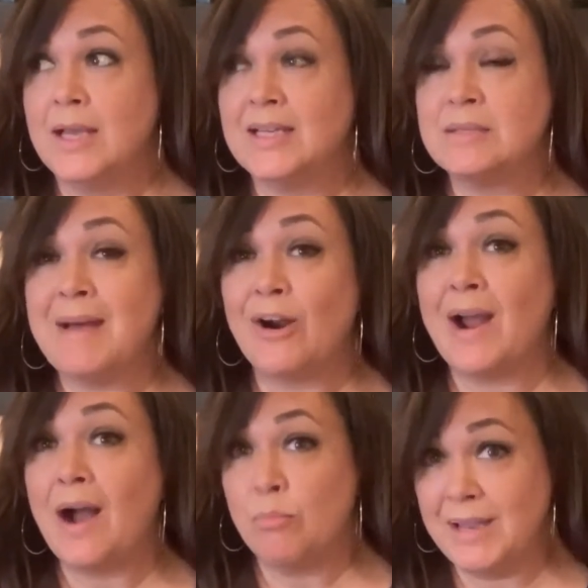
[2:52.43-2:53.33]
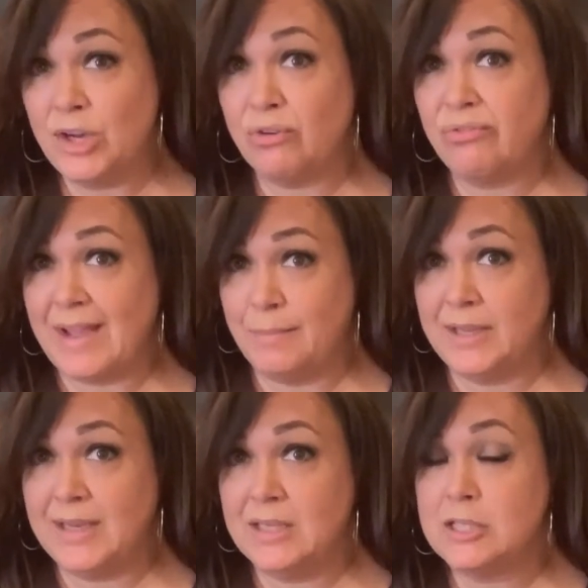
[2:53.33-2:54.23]
Doesn't matter how big your
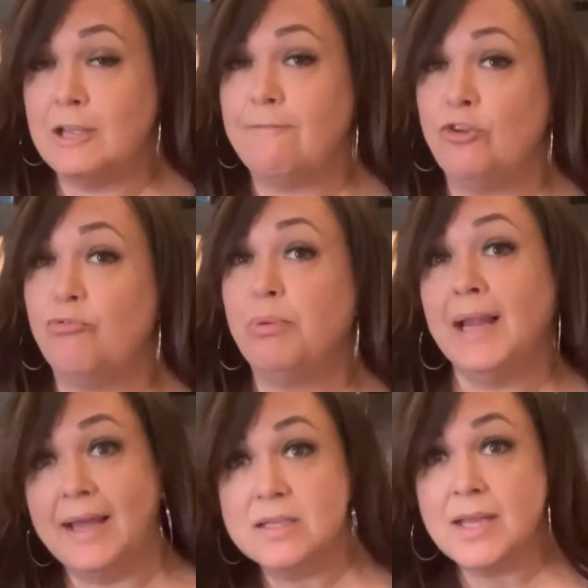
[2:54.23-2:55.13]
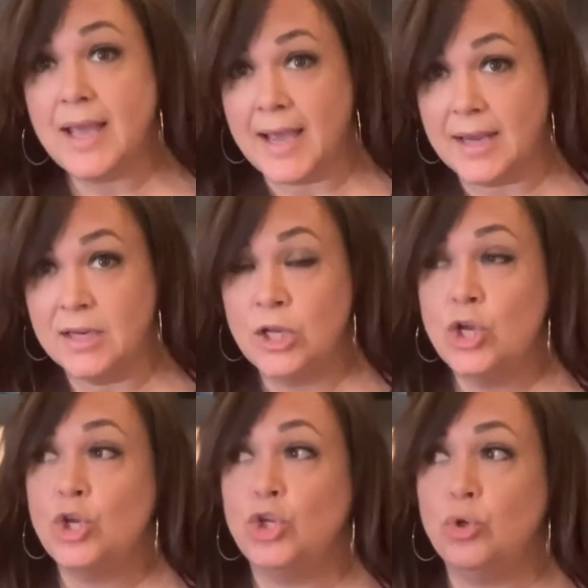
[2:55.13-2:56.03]
family is. If you've planned ahead,
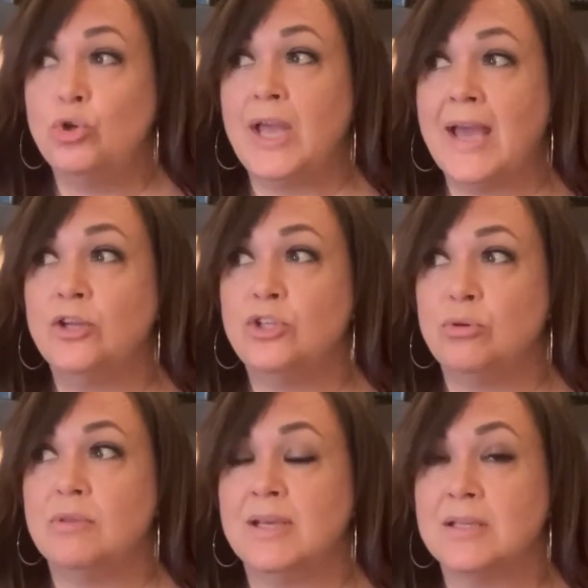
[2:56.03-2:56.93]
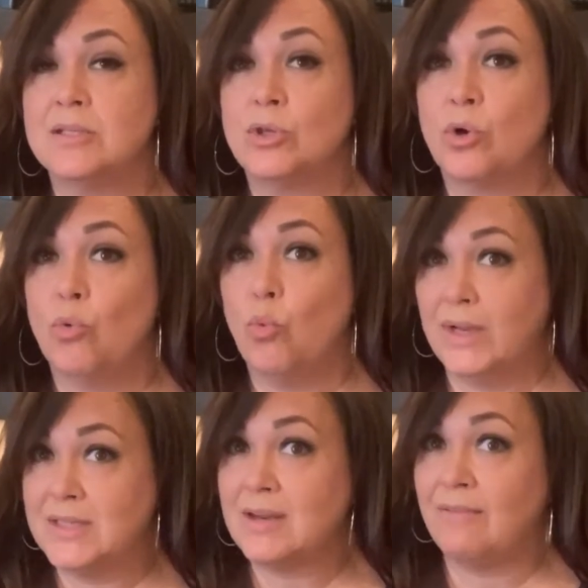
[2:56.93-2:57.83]
you can do this
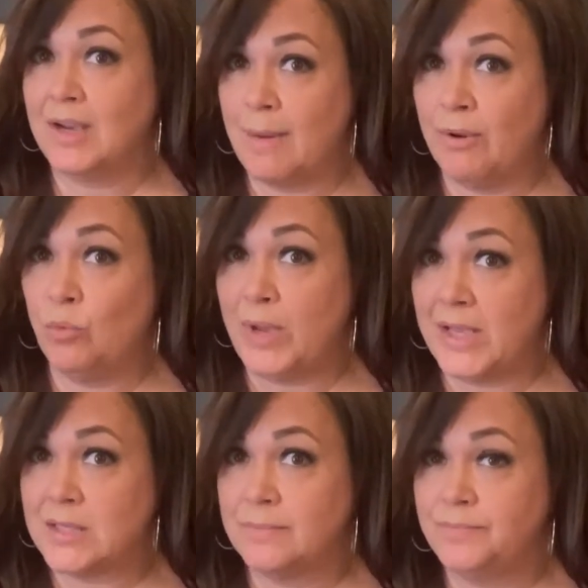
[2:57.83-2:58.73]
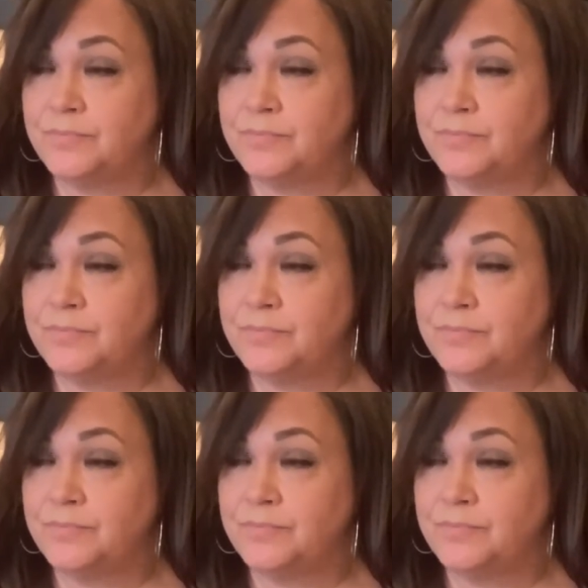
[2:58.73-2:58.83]
once every couple of weeks.